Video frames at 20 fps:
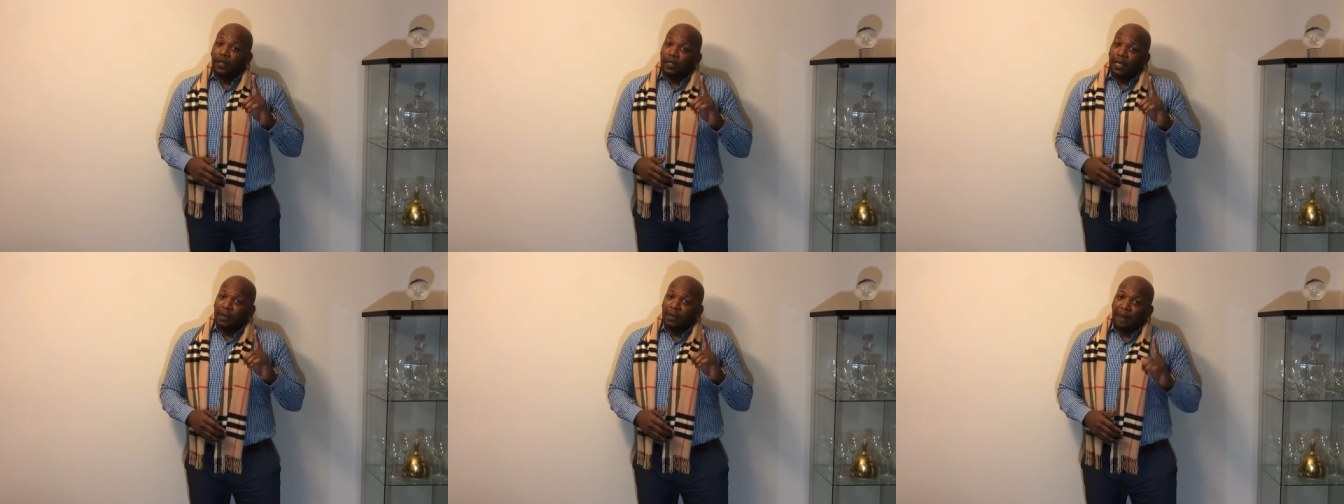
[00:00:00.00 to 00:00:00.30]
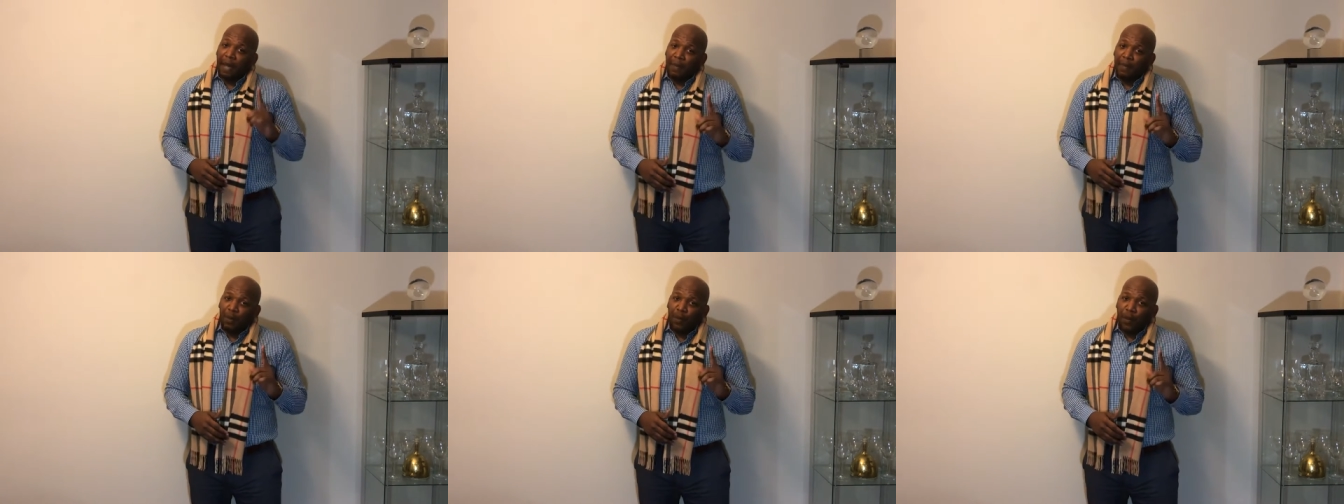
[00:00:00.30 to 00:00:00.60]
They
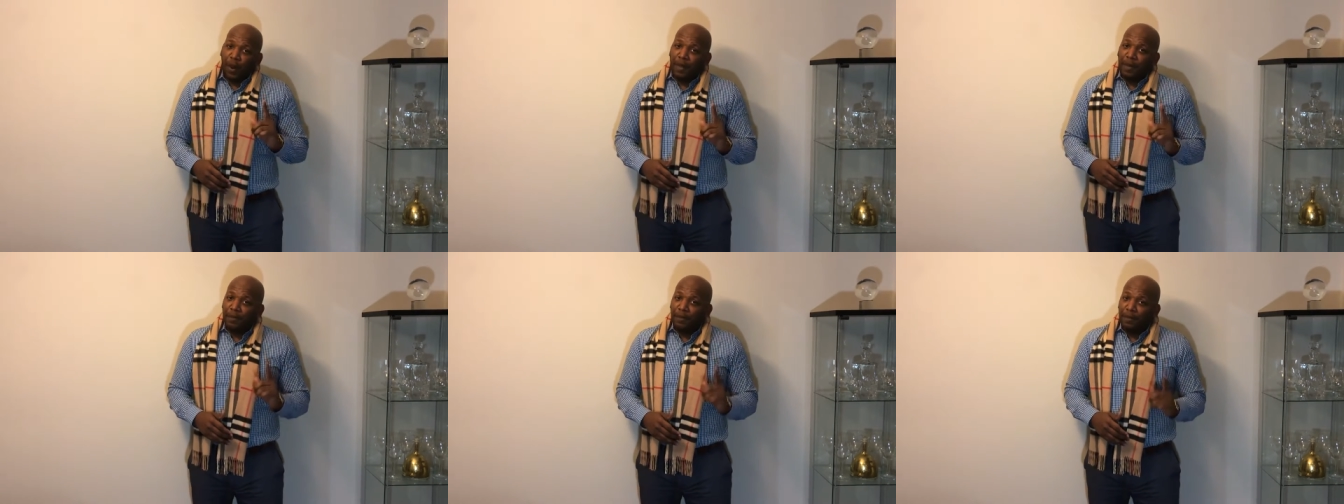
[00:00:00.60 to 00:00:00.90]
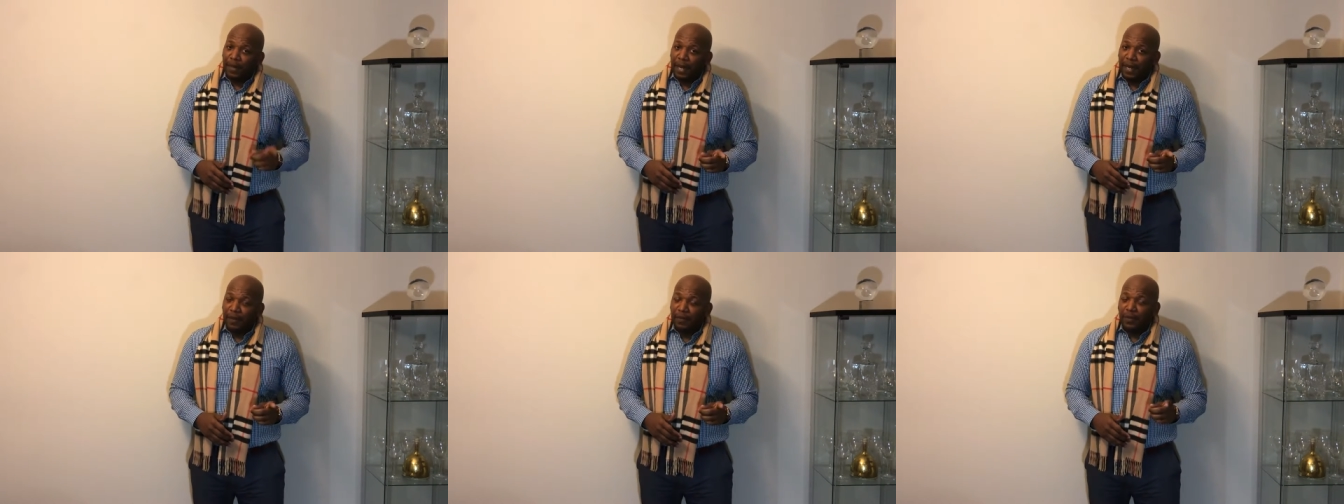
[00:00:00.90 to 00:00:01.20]
might be wearing the
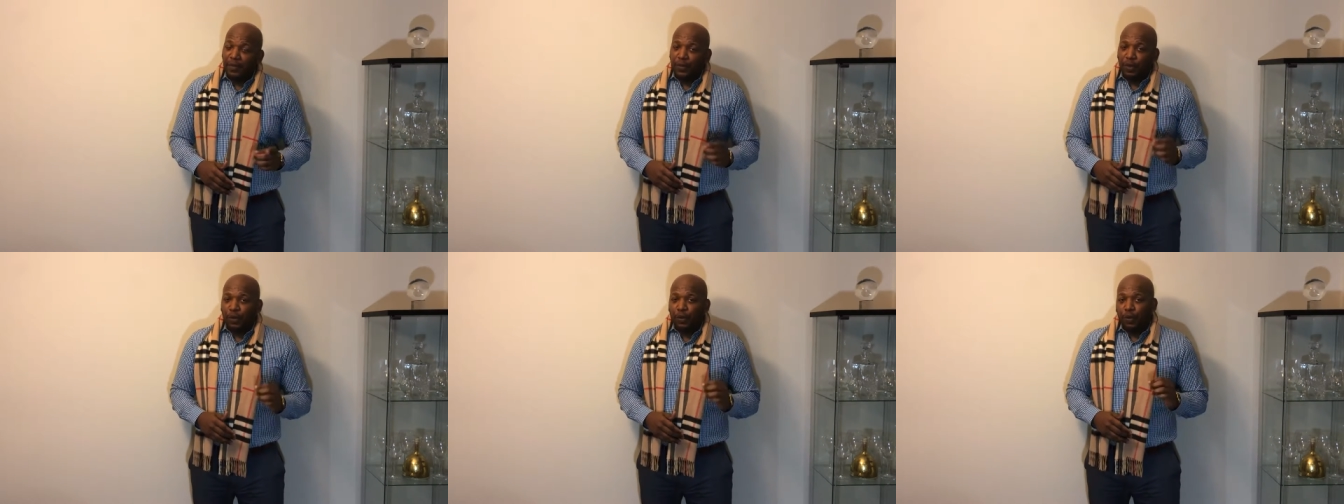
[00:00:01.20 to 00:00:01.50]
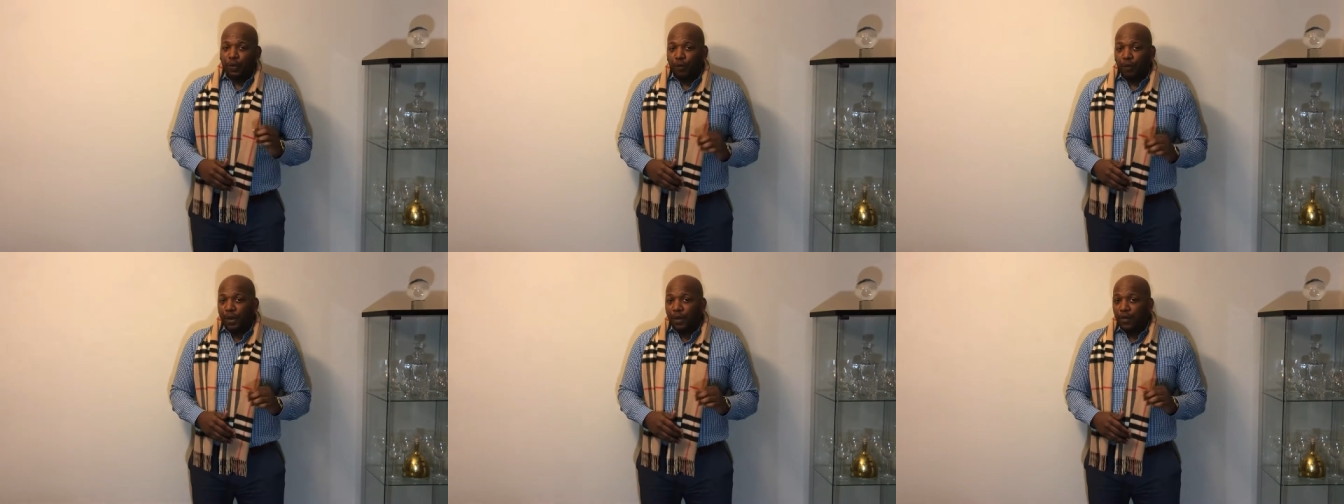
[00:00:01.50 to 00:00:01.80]
black ones or
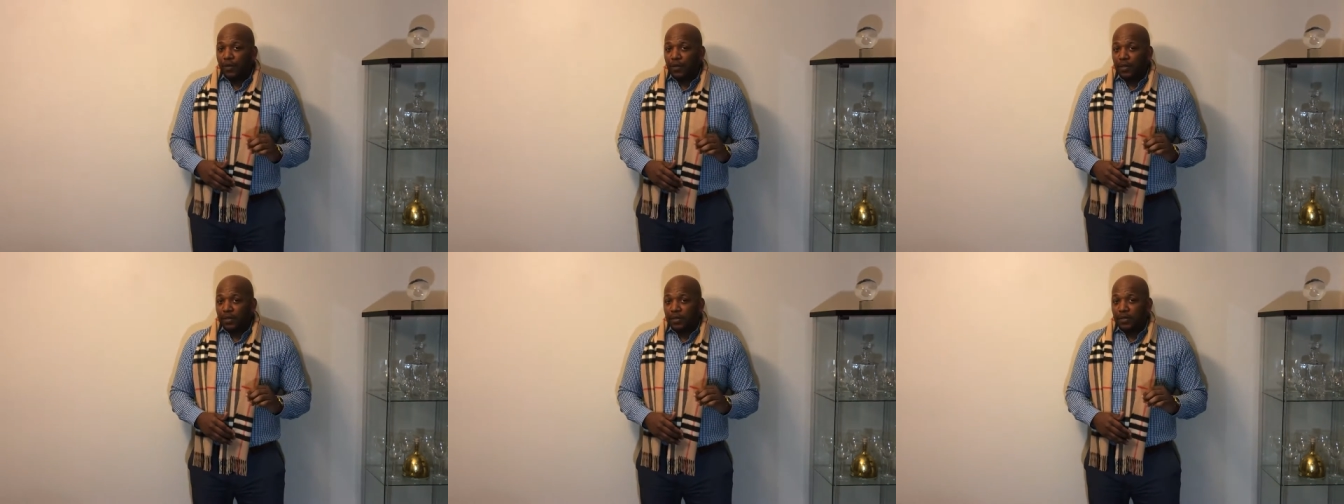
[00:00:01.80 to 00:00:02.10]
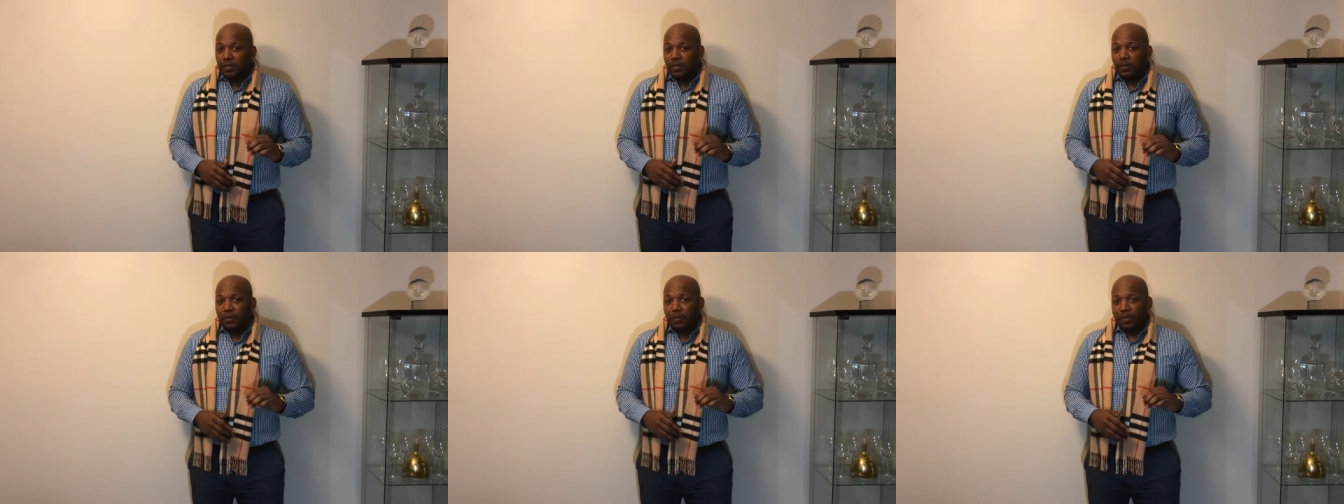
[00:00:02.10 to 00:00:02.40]
the gray
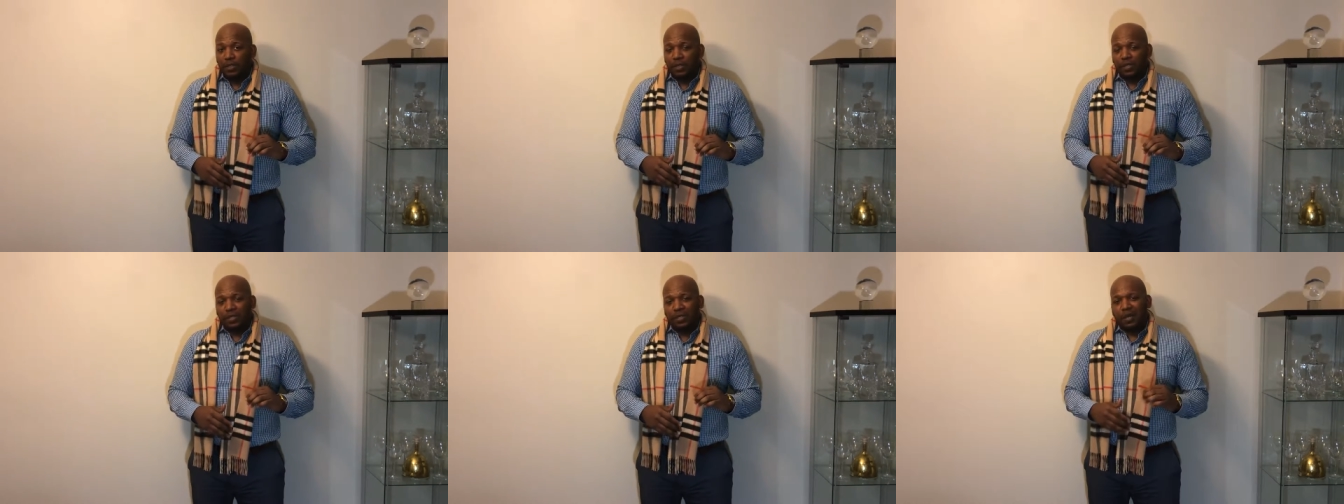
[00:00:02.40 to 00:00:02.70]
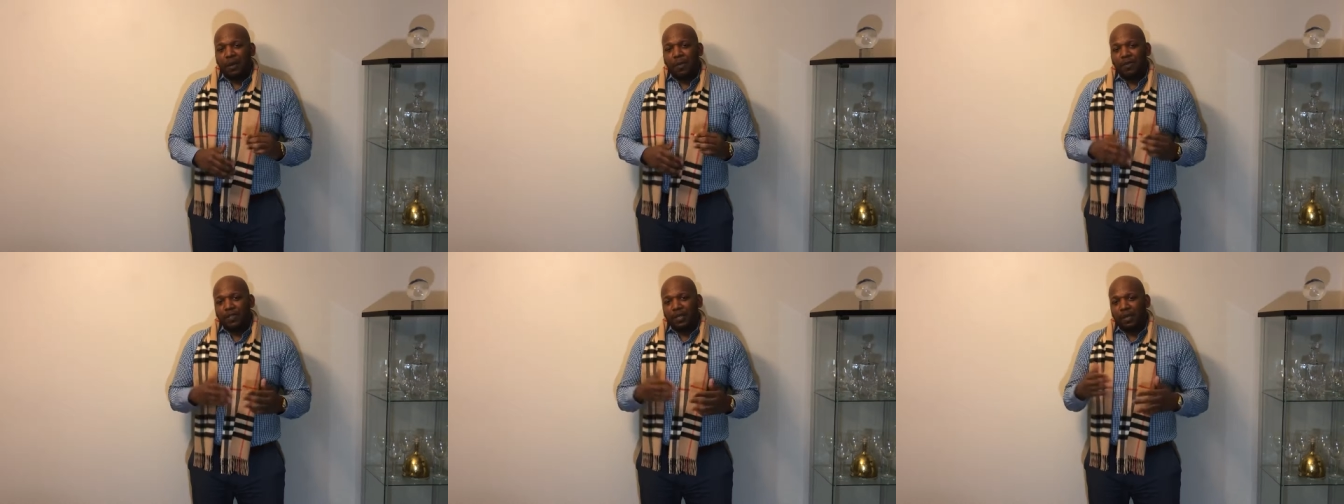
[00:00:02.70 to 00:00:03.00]
ones, which
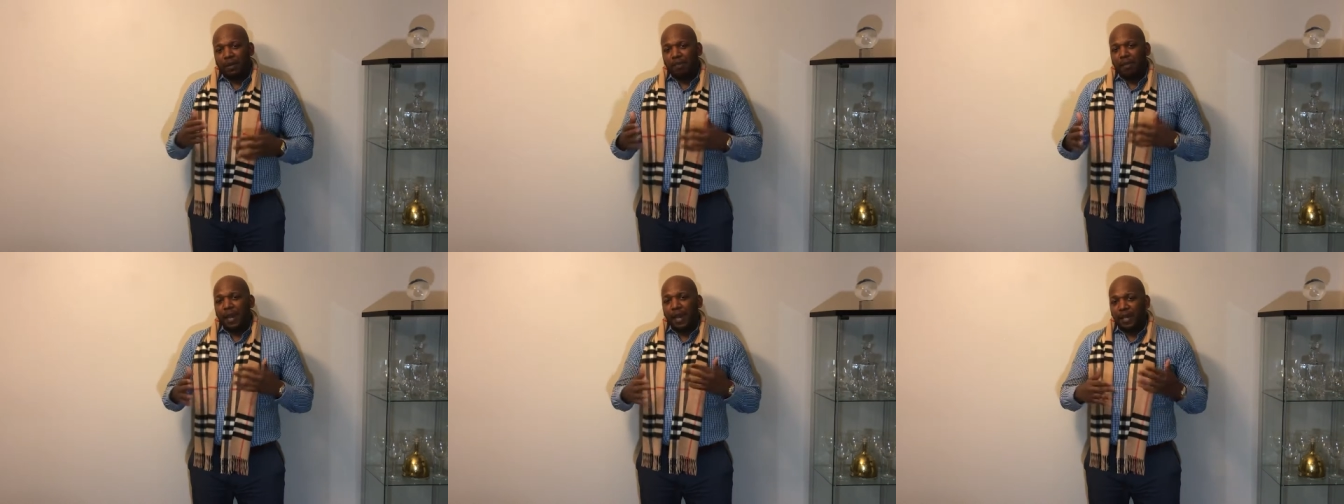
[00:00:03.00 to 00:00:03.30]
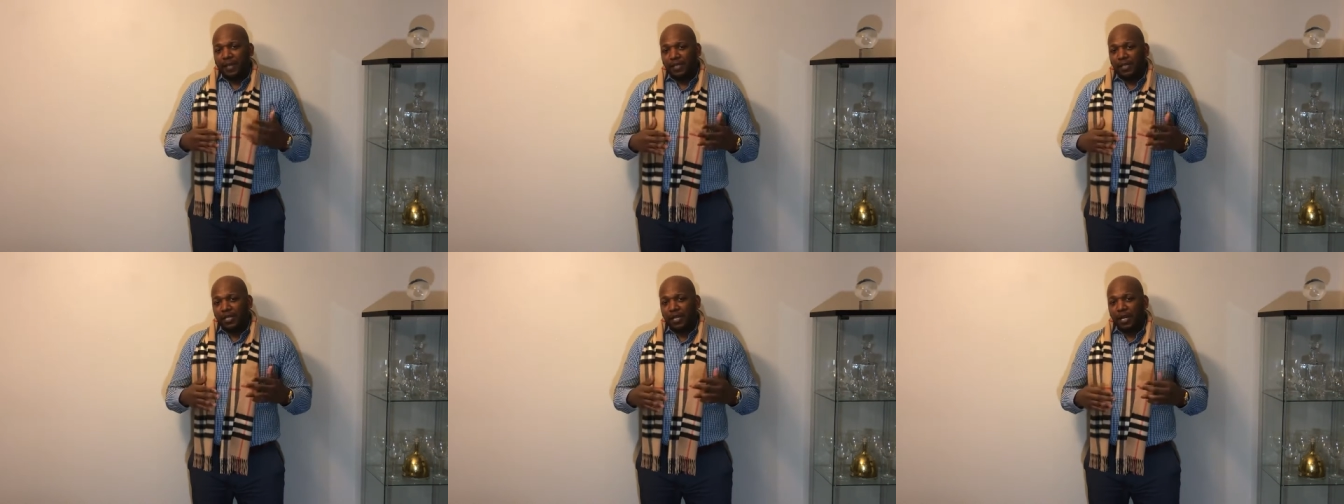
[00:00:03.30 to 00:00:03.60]
is almost like a
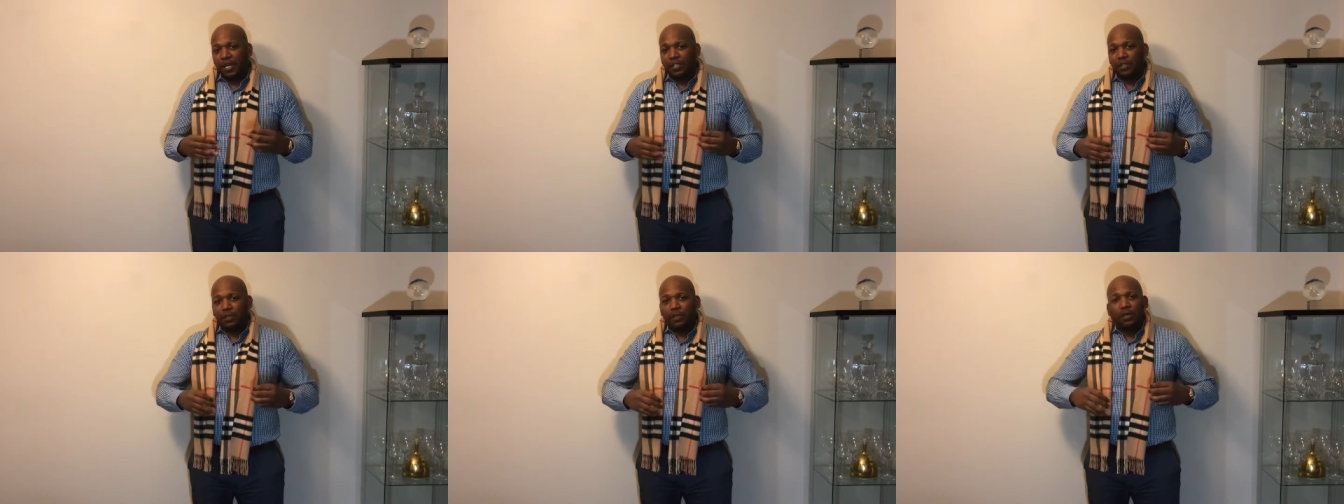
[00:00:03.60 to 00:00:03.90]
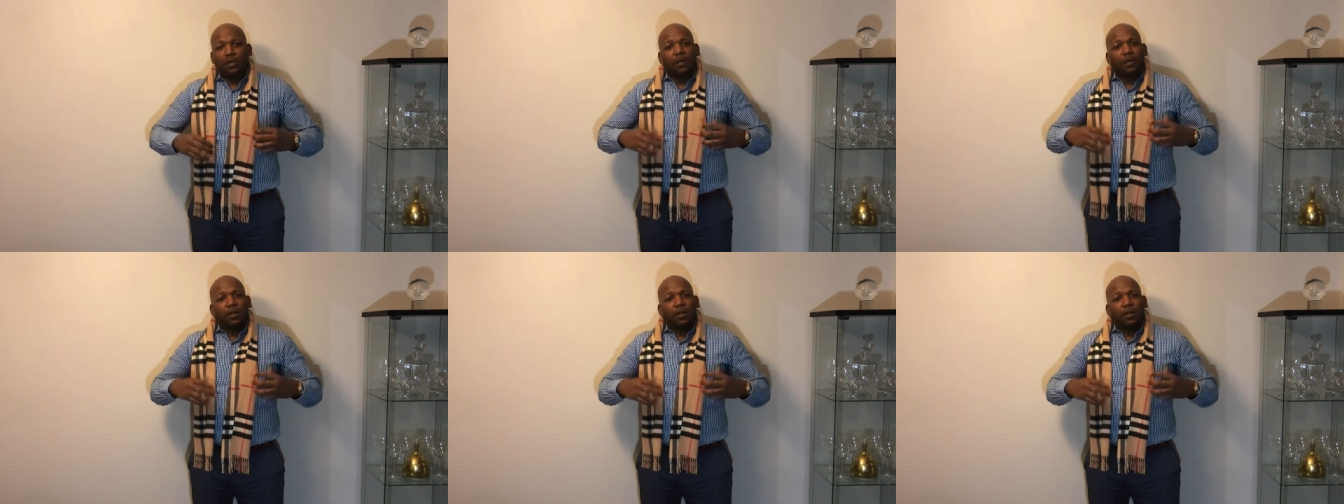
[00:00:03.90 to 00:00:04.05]
Macintosh,